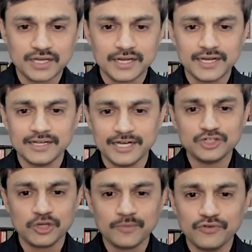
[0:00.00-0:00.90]
were correct. Great
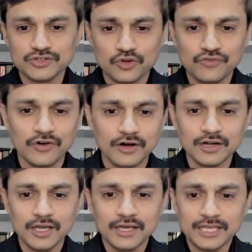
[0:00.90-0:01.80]
job for so
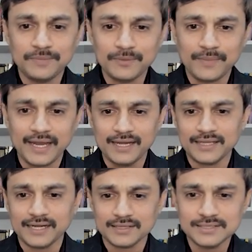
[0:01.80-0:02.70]
far. Keep in mind
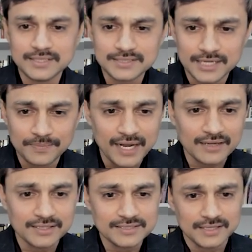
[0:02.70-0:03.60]
that consistent
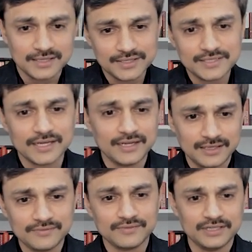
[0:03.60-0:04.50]
practice and
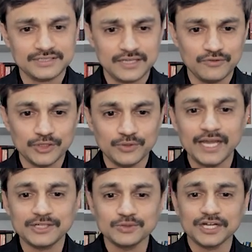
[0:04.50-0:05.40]
understanding will say, would you
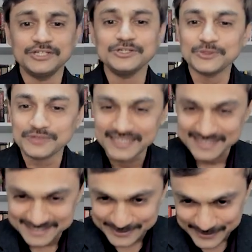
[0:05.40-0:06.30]
like to continue with
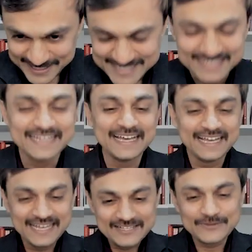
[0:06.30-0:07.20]
another question?
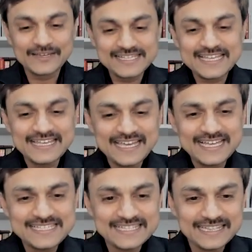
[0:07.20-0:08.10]
So you can say,
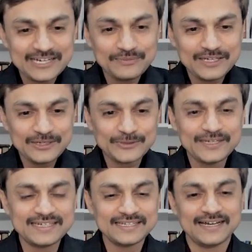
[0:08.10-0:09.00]
yes, let me do
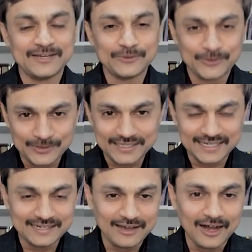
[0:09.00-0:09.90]
it. I don't know
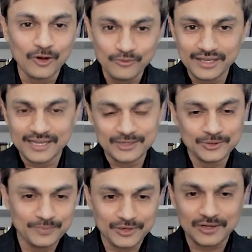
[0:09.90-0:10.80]
till how we can
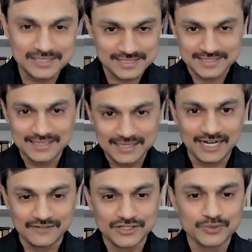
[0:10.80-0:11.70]
do, because
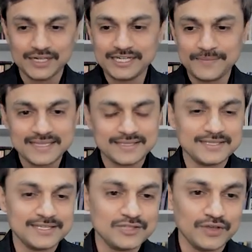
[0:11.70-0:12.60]
after 20
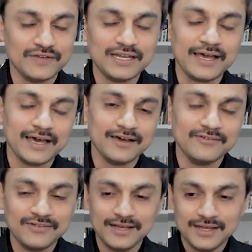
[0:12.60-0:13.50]
messages, we will
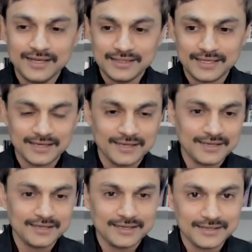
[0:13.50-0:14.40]
have
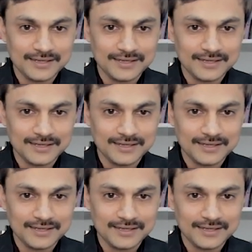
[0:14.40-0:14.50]
the